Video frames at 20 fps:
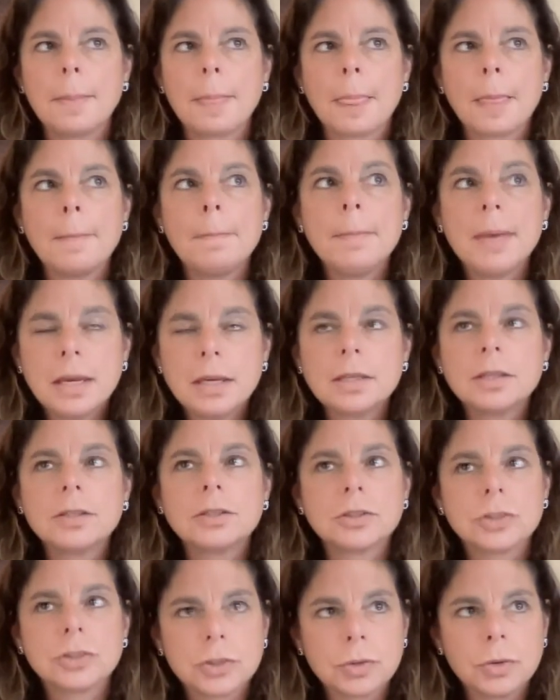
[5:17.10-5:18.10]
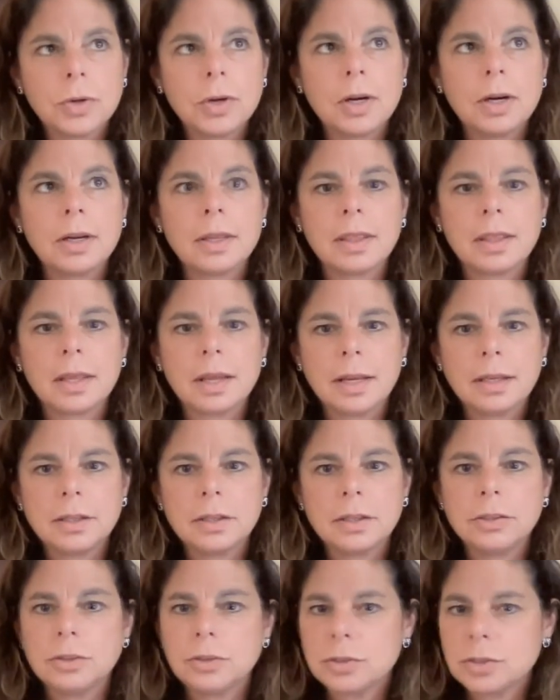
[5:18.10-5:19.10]
making sure that I
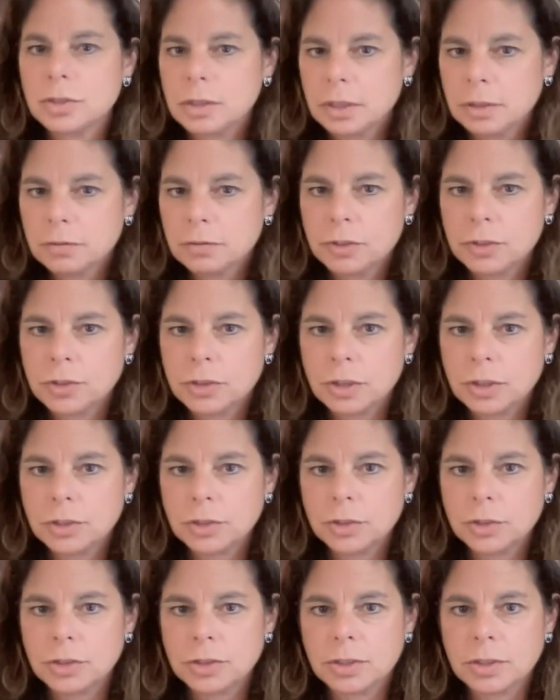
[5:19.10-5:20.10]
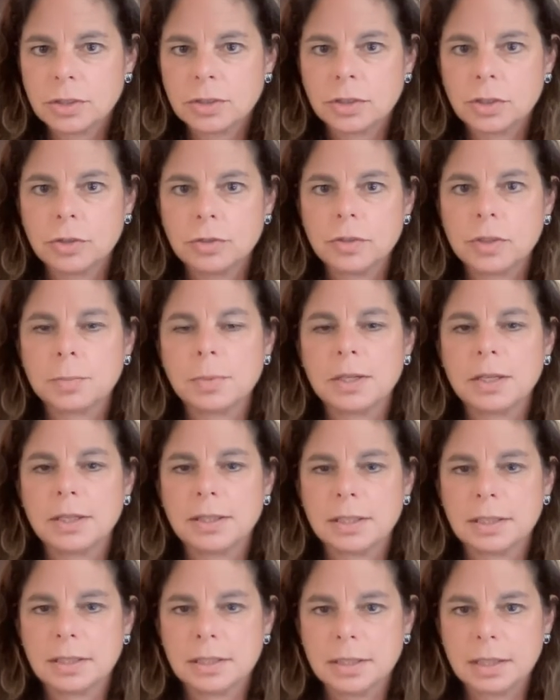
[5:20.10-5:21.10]
can use an infrastructure as a service, but
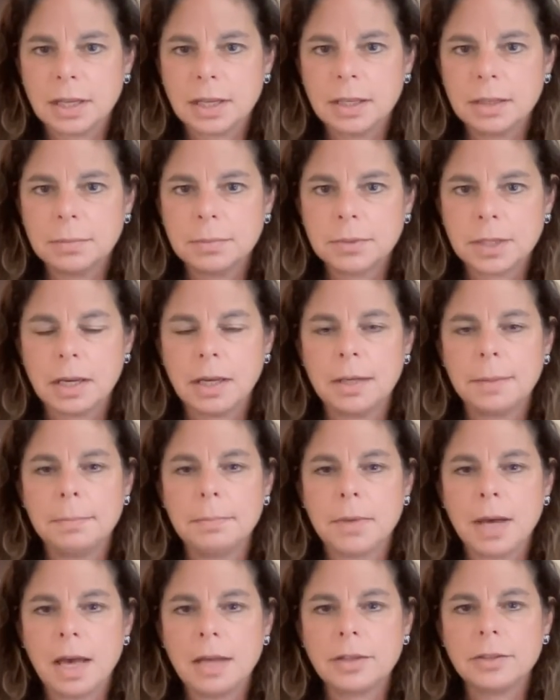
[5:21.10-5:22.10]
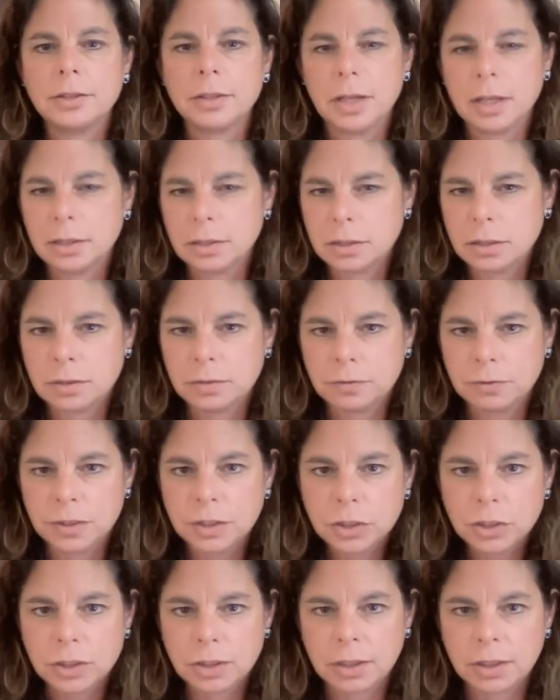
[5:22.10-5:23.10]
at the same time modernize
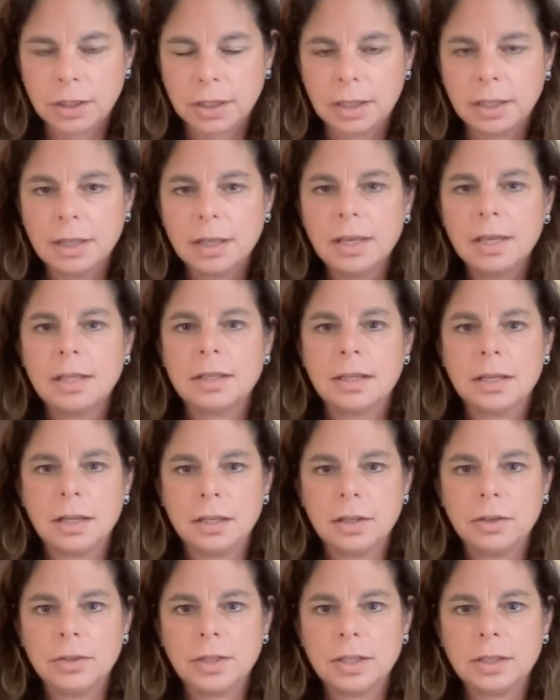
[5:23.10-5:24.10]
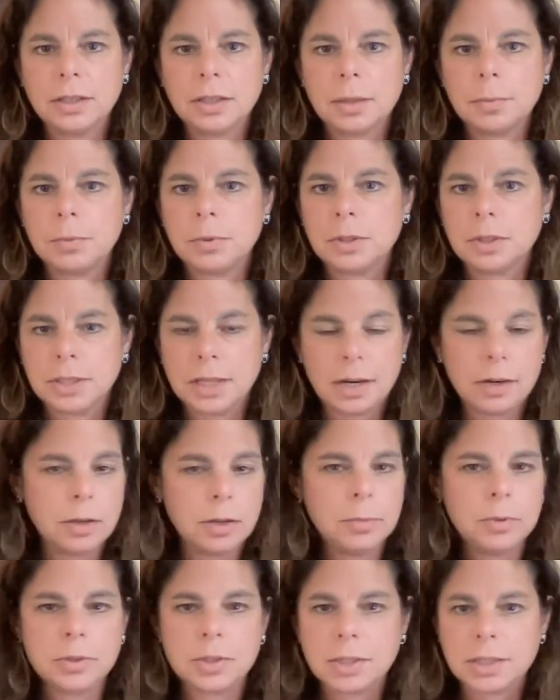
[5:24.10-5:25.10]
sufficiently that I don't end up with a
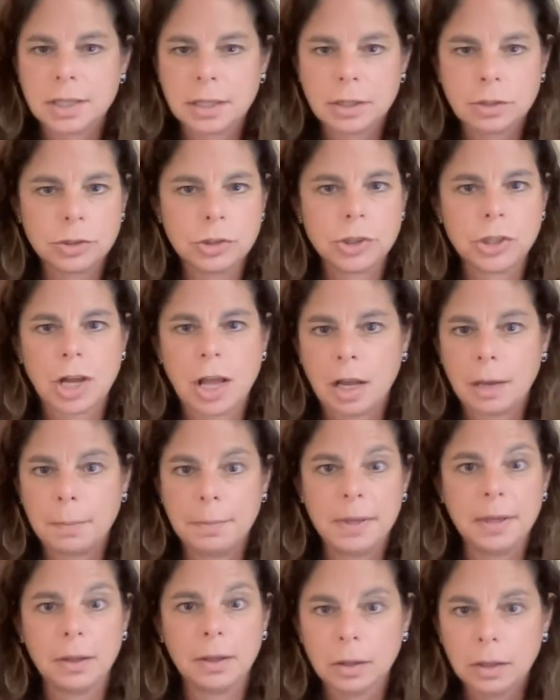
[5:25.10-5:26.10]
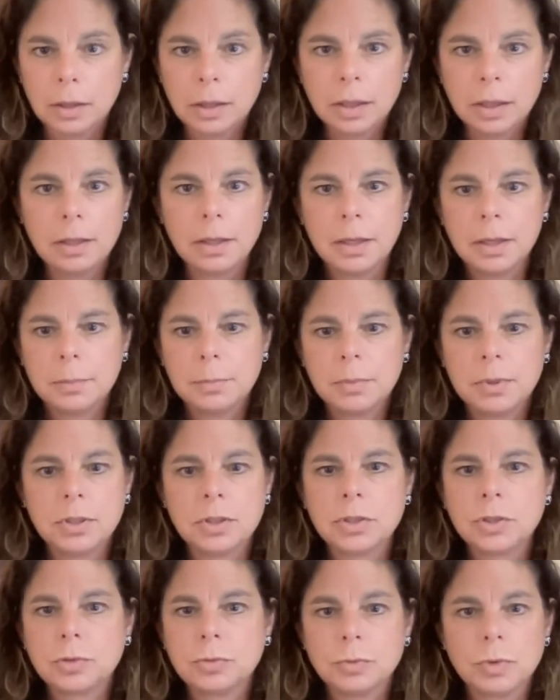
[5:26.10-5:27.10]
terrible sticker shock bill,
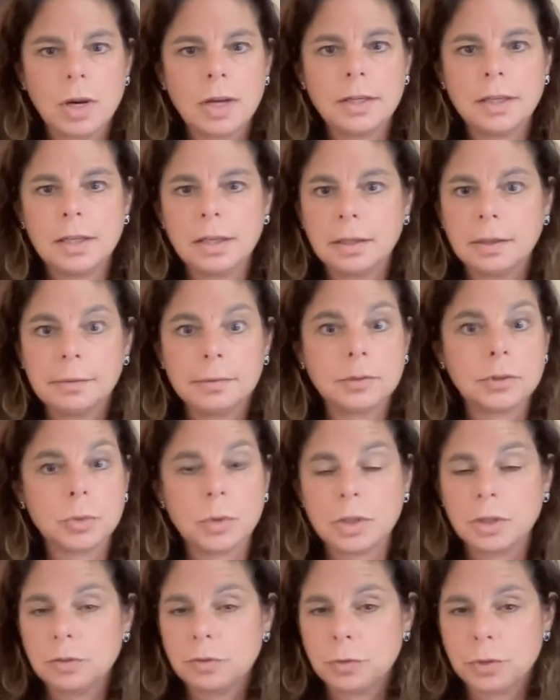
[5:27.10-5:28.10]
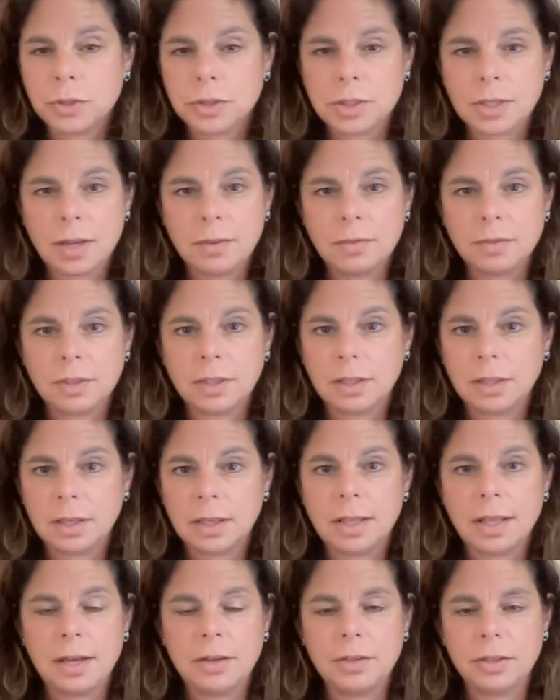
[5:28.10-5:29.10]
because running 24/7 on a
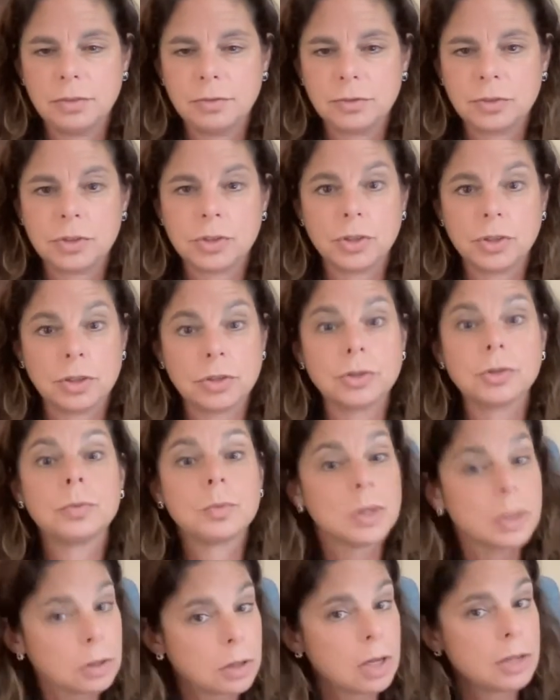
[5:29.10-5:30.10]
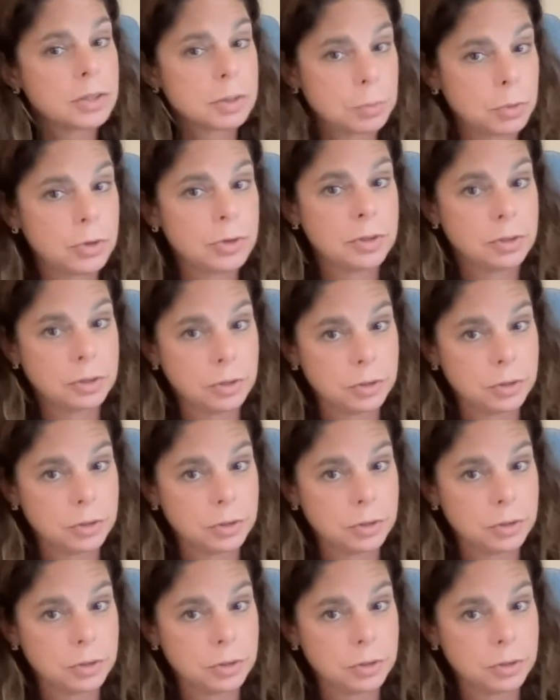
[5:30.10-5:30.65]
cloud infrastructure will cost more than your